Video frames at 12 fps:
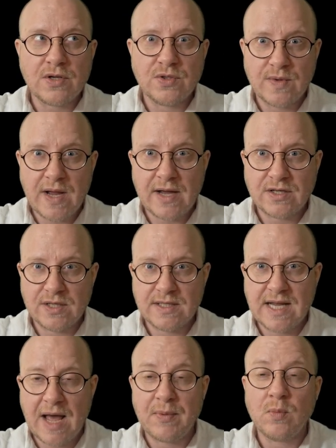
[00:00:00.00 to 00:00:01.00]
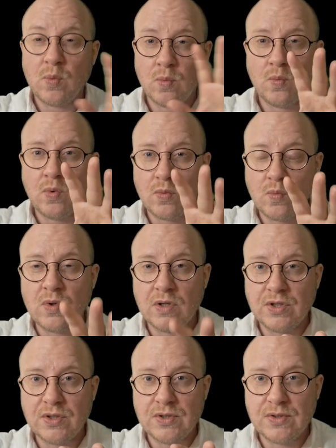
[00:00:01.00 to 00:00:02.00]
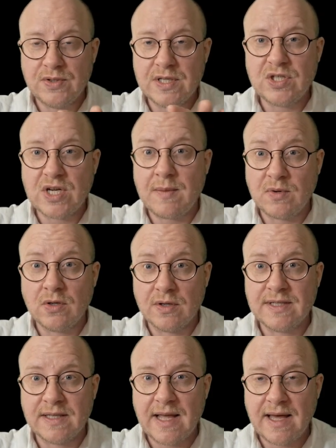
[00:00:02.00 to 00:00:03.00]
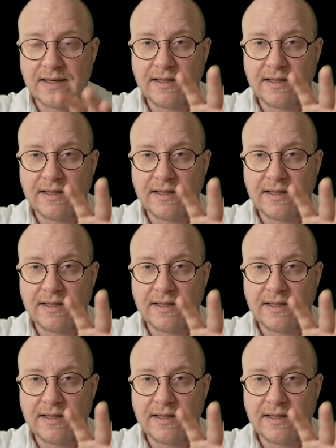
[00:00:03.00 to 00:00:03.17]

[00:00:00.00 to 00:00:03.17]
reactions to happen. This chapter looks at that.